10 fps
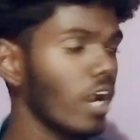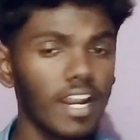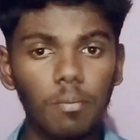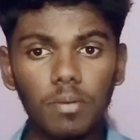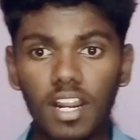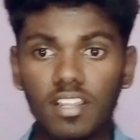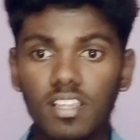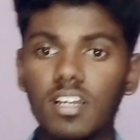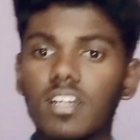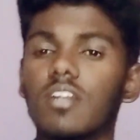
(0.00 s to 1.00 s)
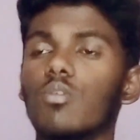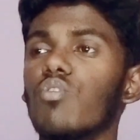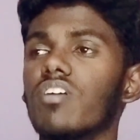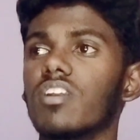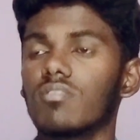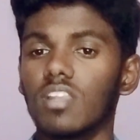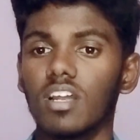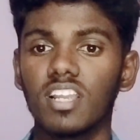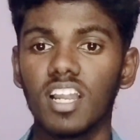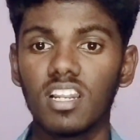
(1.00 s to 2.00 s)
adapt, and the innovative
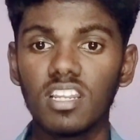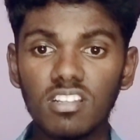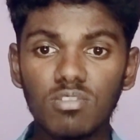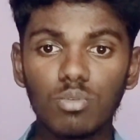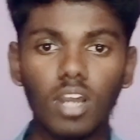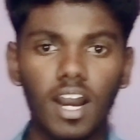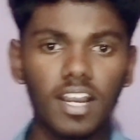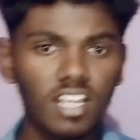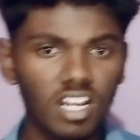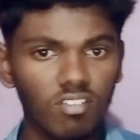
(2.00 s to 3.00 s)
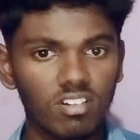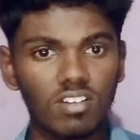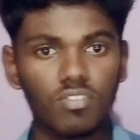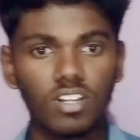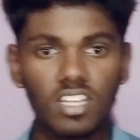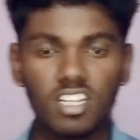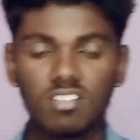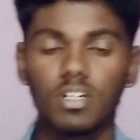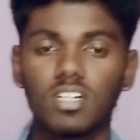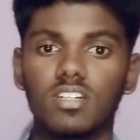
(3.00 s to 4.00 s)
that can lead to the higher levels of
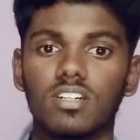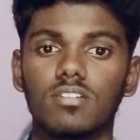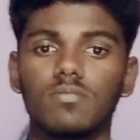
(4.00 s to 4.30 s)
engagement.